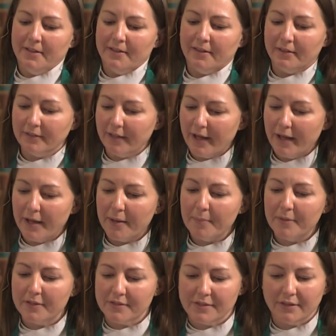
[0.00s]
The Lamb
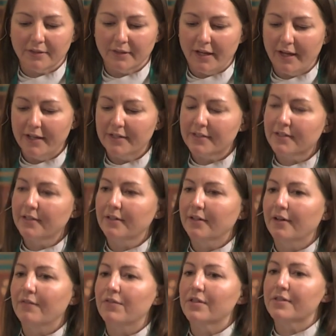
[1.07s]
is the light
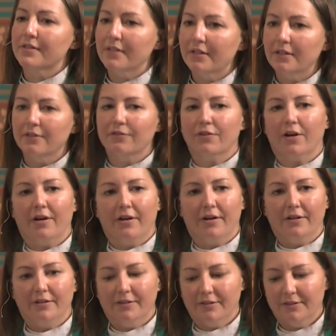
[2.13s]
of the city of
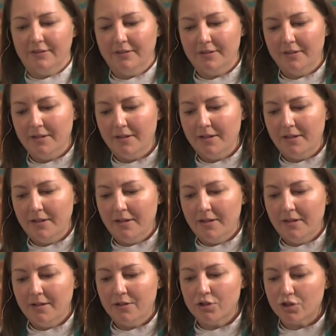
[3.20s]
God.
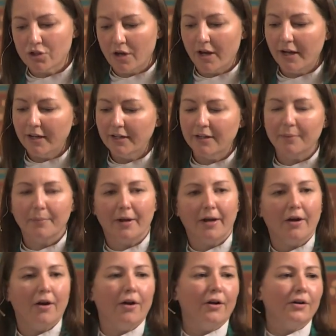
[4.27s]
Shine in my
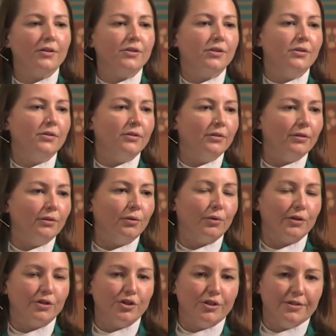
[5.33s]
heart,
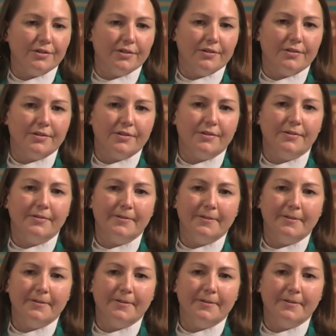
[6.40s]
Lord Jesus.